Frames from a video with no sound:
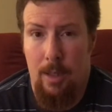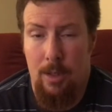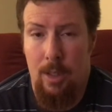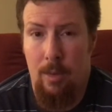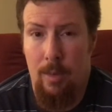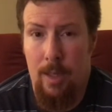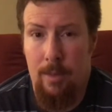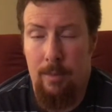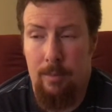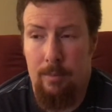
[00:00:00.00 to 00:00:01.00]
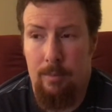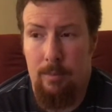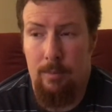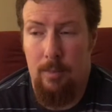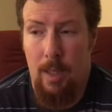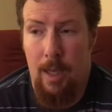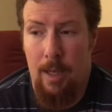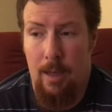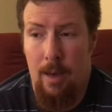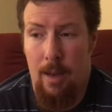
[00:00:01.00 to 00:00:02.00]
stick around
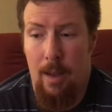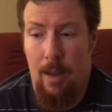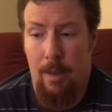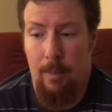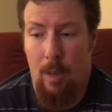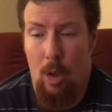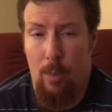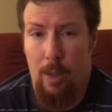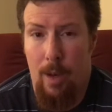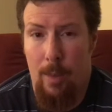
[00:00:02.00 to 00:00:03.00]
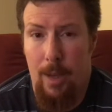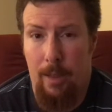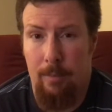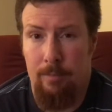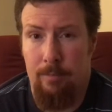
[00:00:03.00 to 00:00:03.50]
and I'll be right back.